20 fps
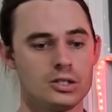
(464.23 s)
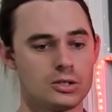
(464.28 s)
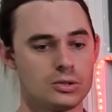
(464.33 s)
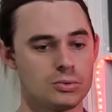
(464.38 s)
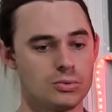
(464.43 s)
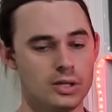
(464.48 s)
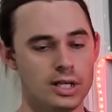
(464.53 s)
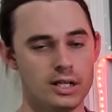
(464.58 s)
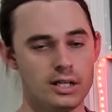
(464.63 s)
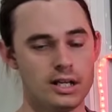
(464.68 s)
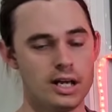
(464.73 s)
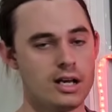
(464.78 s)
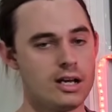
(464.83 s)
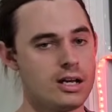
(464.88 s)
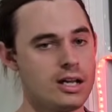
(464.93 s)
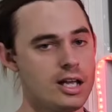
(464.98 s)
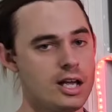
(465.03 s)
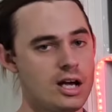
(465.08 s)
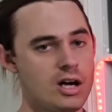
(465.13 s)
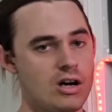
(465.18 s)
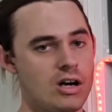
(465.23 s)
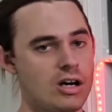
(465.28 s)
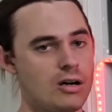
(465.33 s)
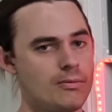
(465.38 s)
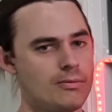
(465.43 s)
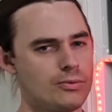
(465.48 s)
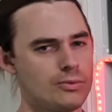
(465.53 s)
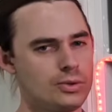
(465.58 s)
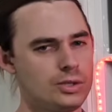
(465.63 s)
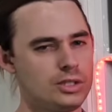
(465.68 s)
sweet. And now
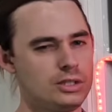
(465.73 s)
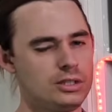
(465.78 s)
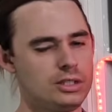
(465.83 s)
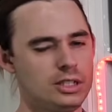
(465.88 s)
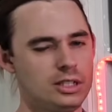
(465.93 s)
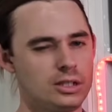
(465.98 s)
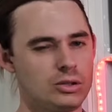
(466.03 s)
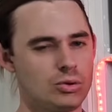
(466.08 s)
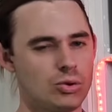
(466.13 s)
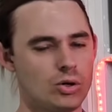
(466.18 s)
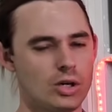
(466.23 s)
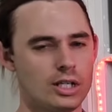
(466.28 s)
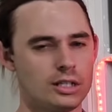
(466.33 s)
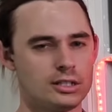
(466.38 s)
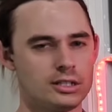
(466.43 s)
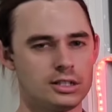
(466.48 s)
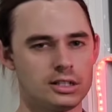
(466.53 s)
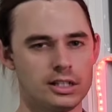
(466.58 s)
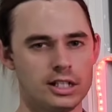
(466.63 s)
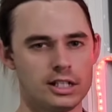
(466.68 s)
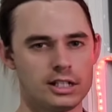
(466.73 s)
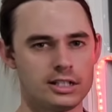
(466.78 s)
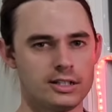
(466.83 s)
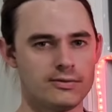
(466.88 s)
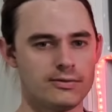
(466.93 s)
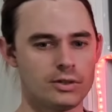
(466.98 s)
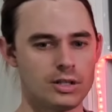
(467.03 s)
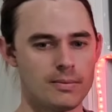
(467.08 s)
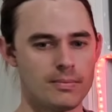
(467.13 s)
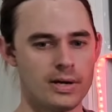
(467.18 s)
I'm really quite
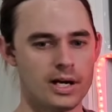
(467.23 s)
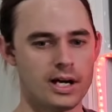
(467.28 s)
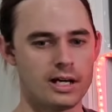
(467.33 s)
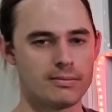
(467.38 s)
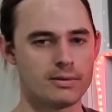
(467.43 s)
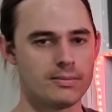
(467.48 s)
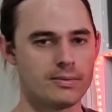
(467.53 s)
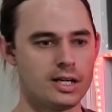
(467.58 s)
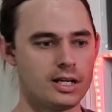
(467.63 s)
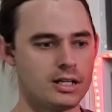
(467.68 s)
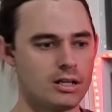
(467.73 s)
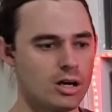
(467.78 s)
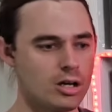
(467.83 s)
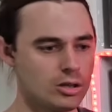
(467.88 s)
selective where I park my money.